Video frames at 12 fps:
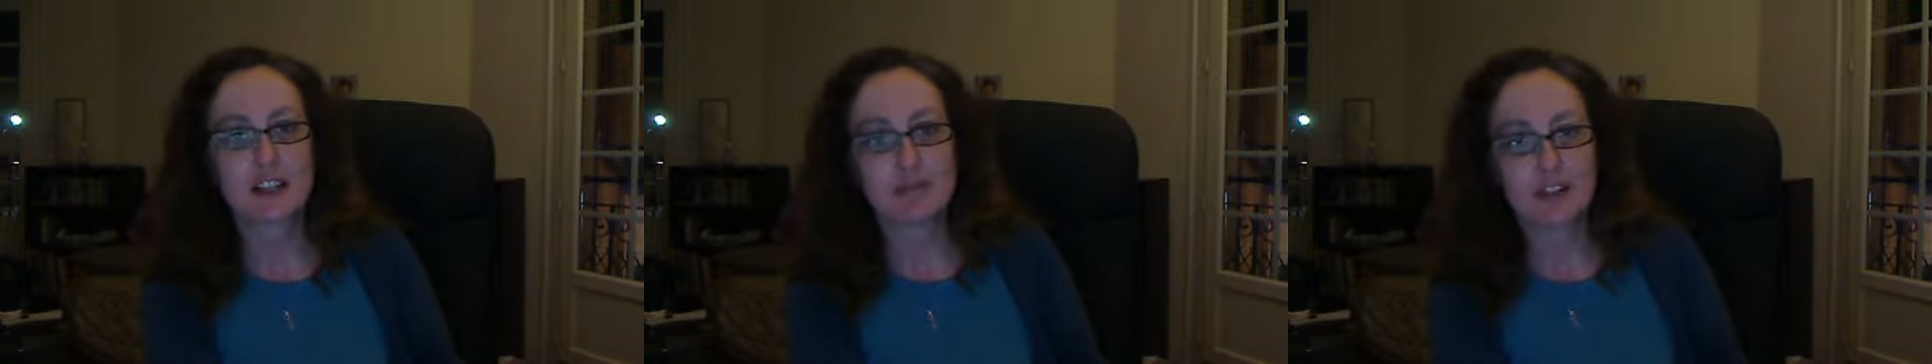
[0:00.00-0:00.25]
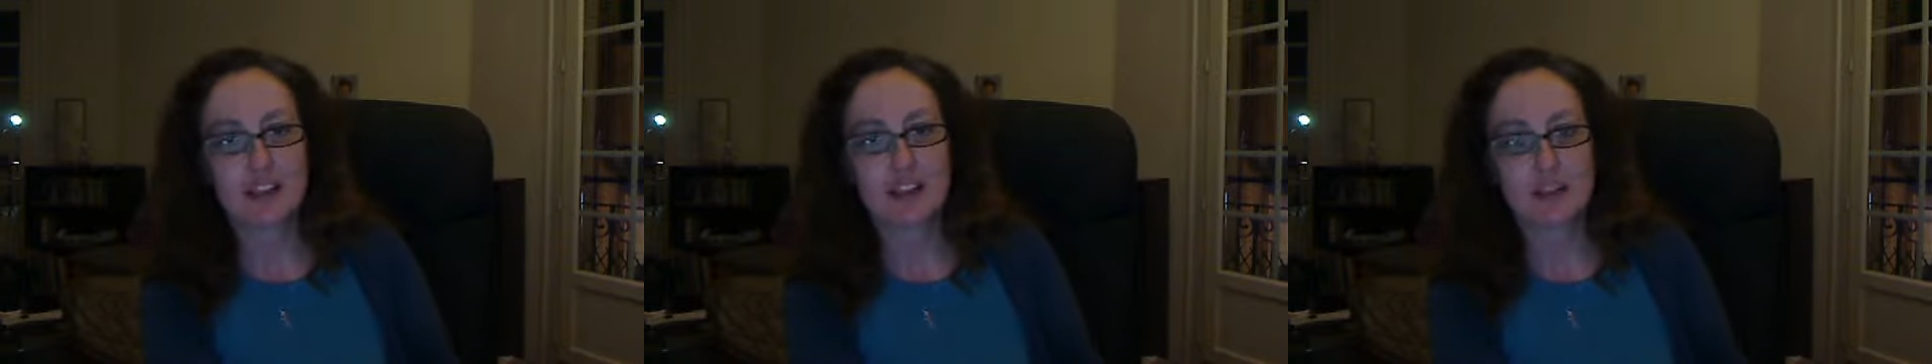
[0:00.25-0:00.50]
I
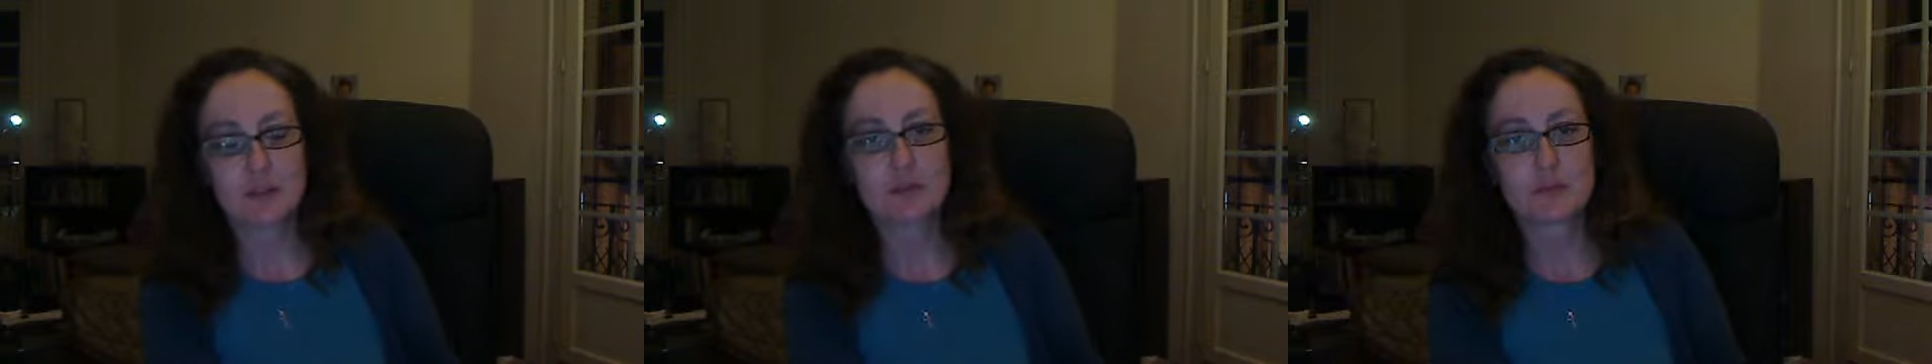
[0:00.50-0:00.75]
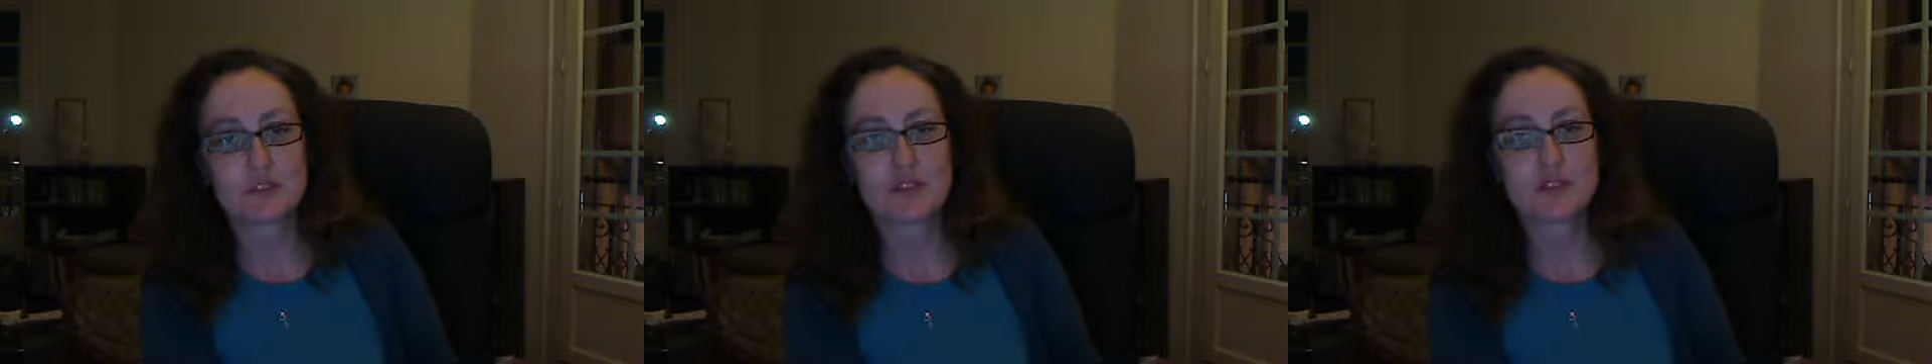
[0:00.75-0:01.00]
allow
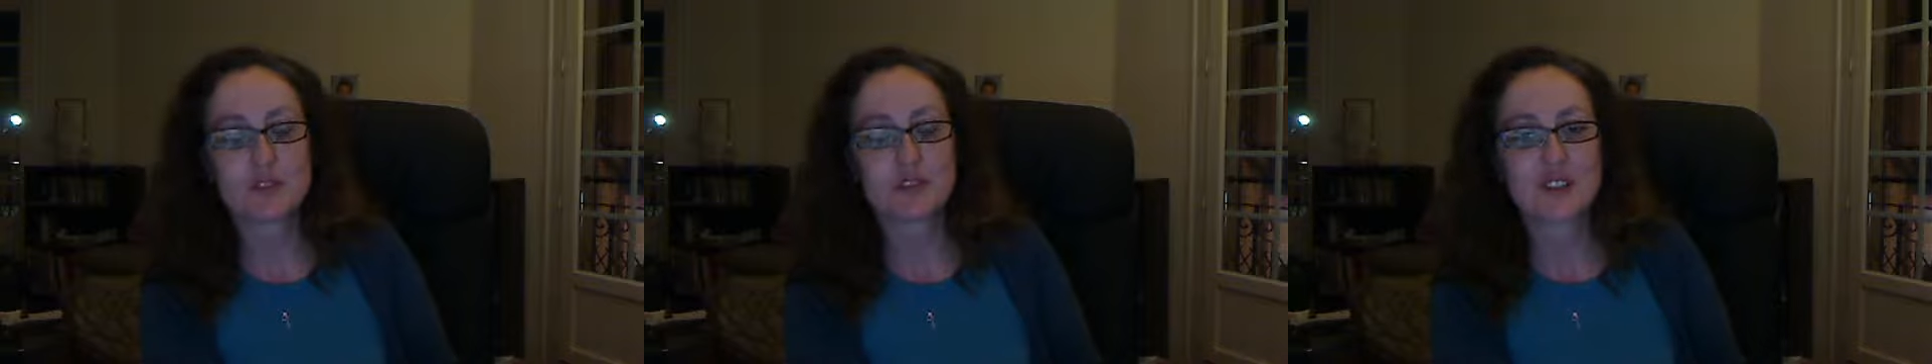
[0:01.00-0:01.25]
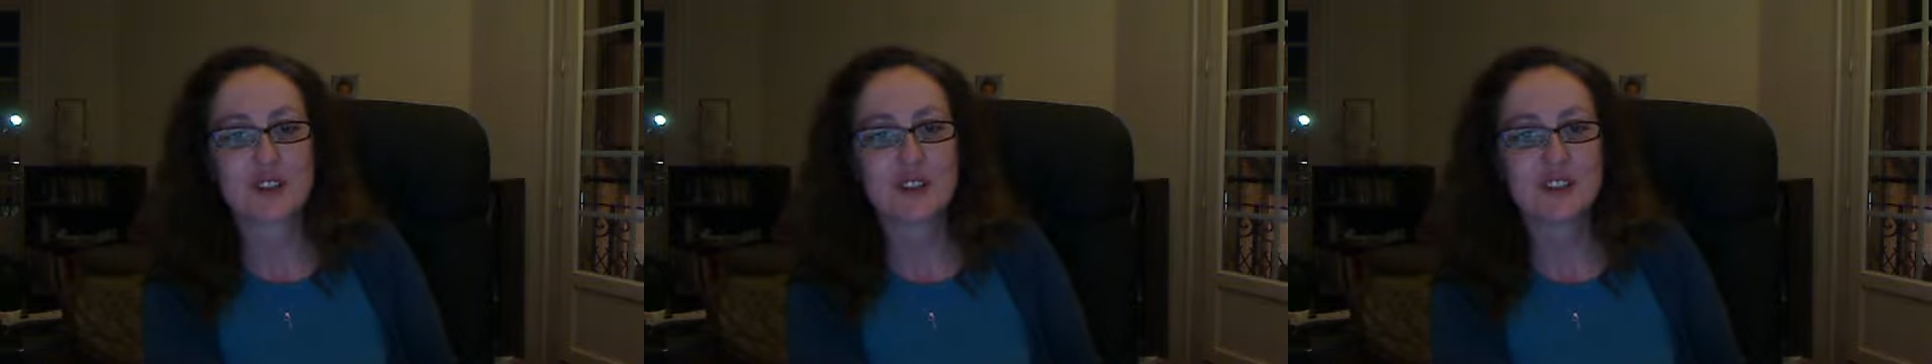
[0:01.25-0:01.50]
them to do
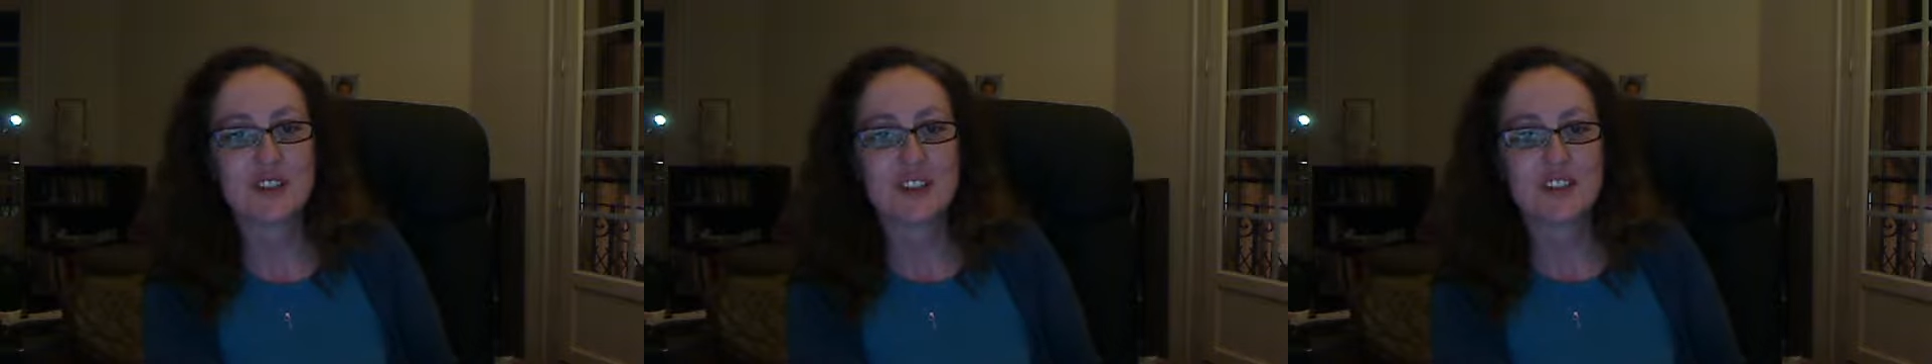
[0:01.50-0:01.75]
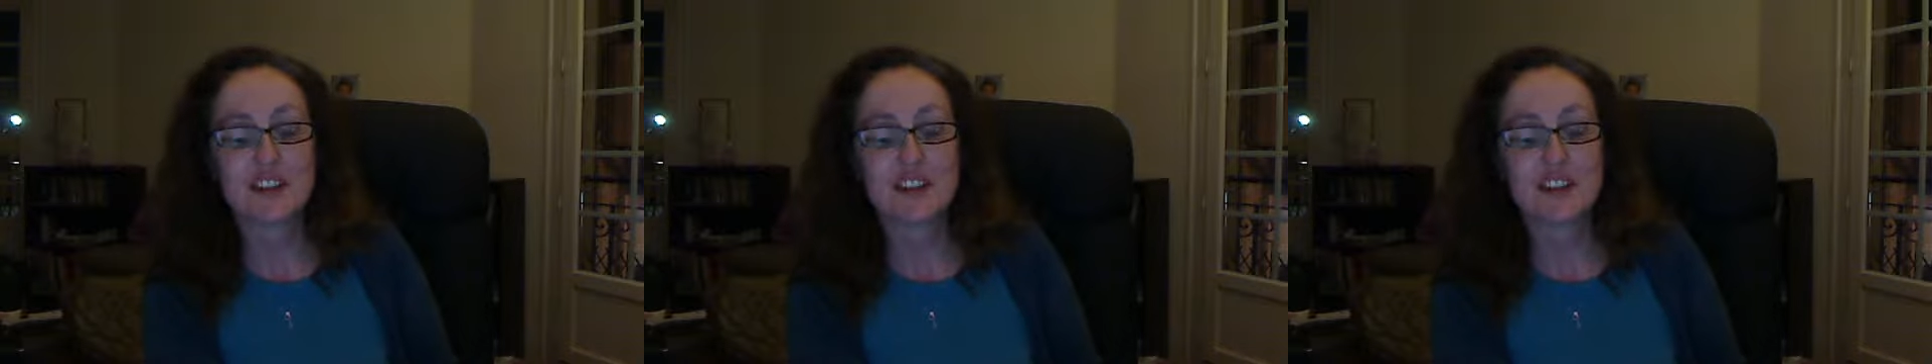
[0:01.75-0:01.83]
so.